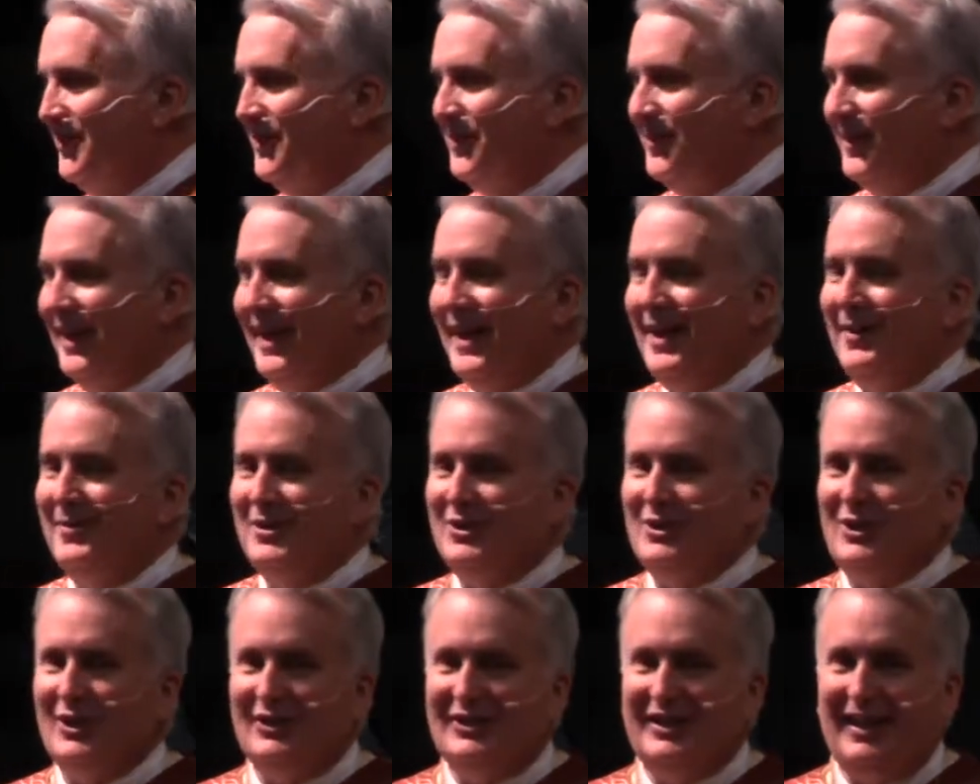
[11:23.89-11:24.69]
when I
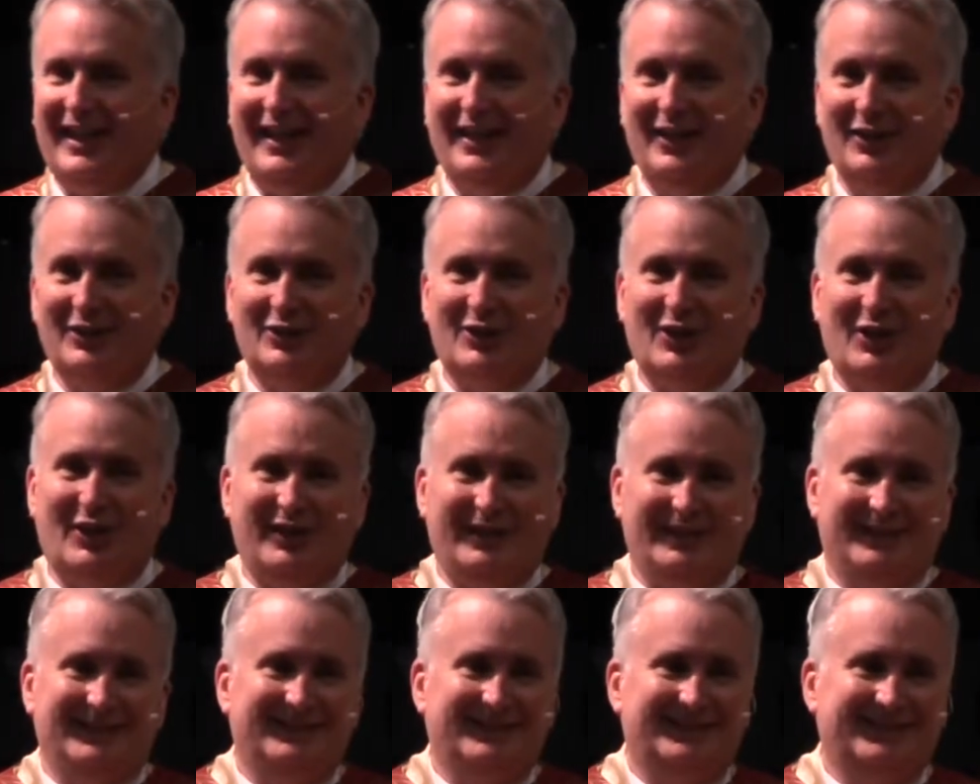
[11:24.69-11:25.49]
was just getting
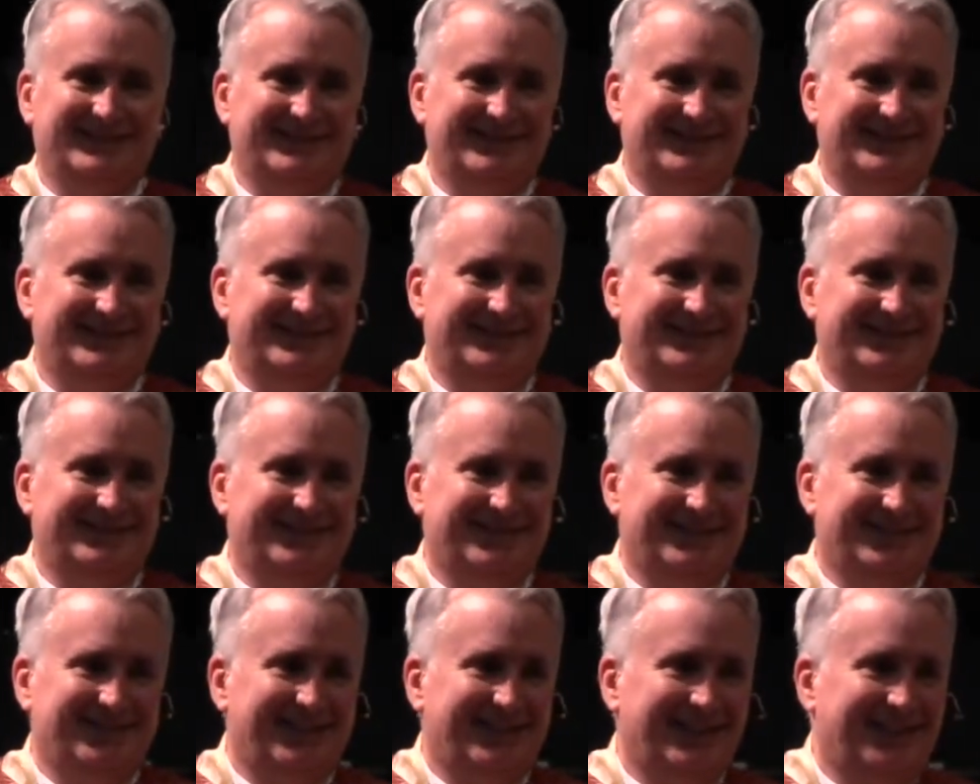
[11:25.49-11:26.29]
started
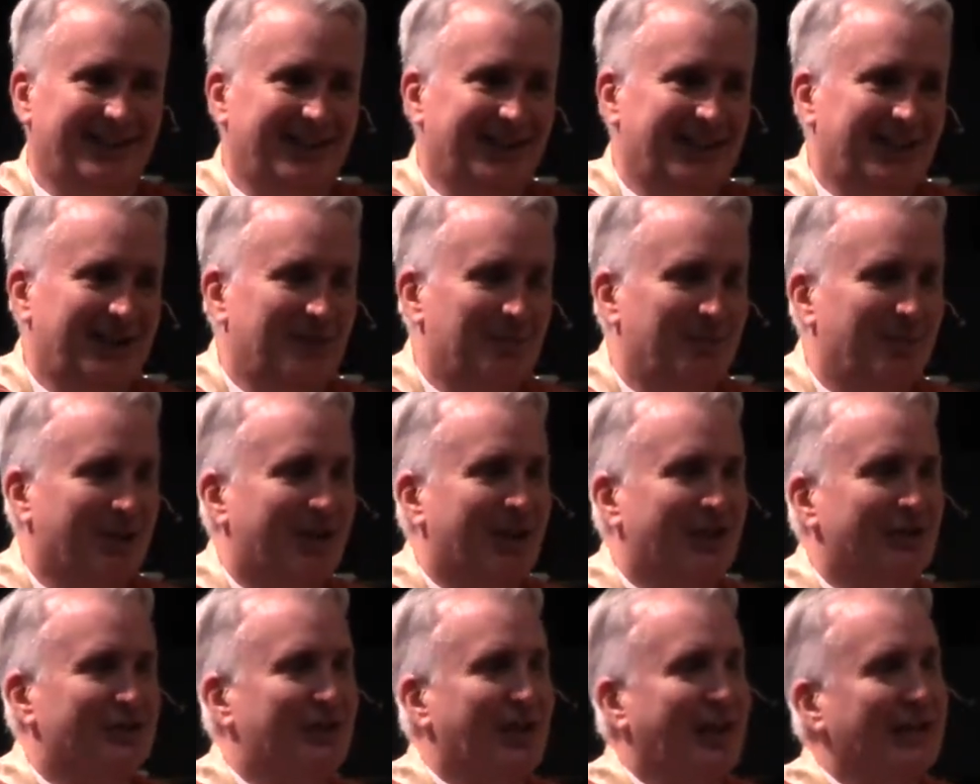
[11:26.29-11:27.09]

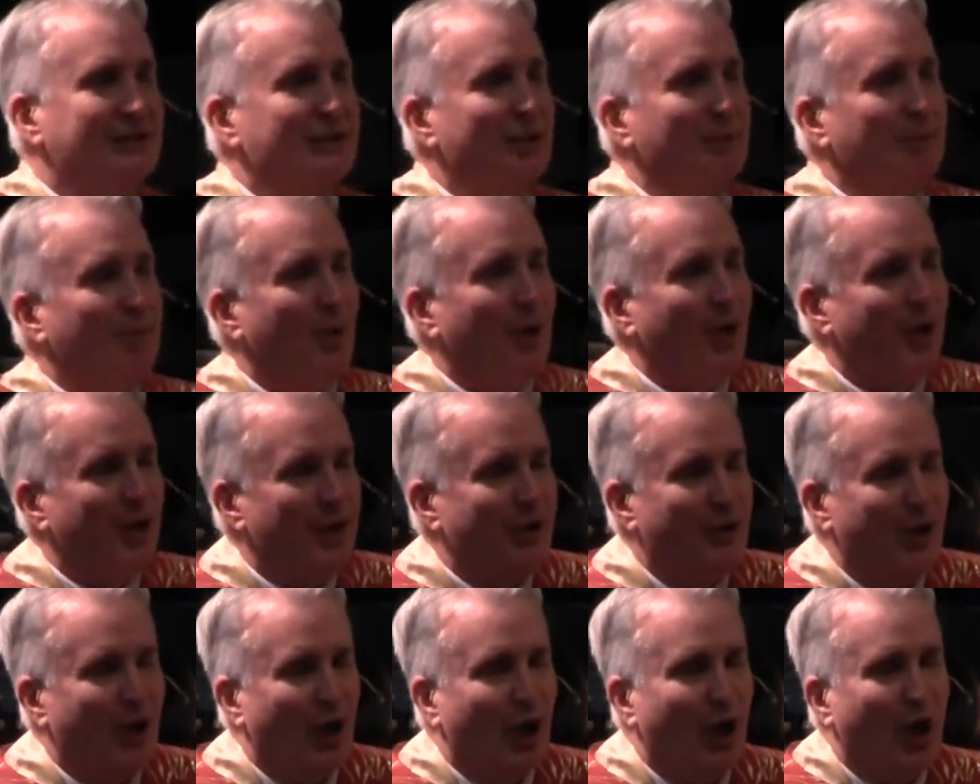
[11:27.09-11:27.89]
because that's a part
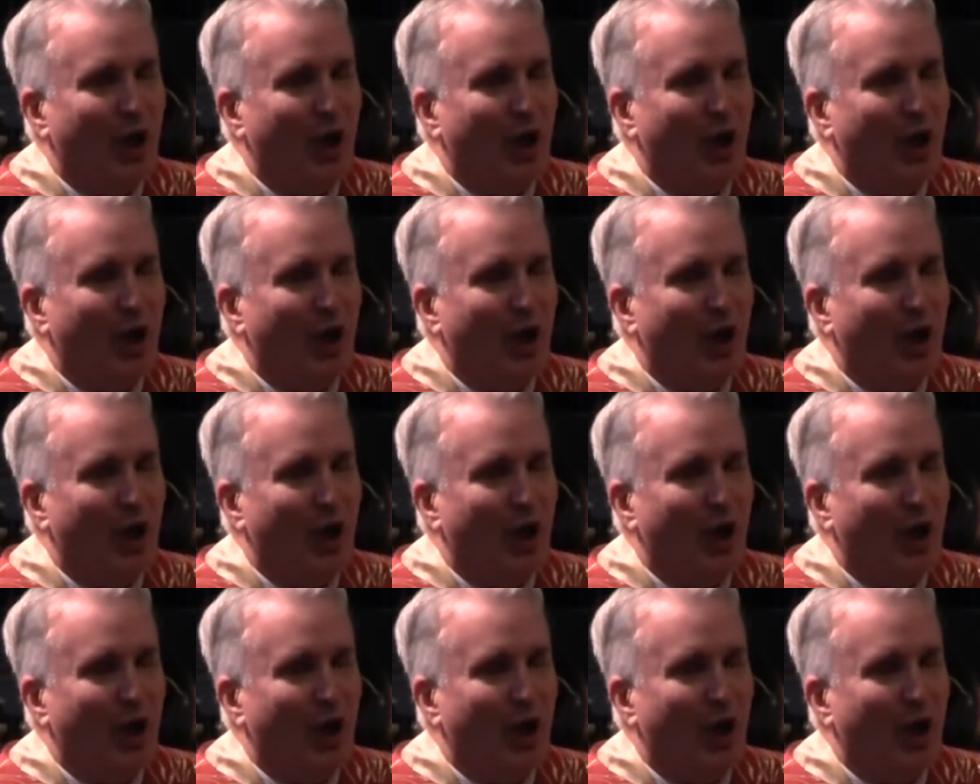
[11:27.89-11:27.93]
of the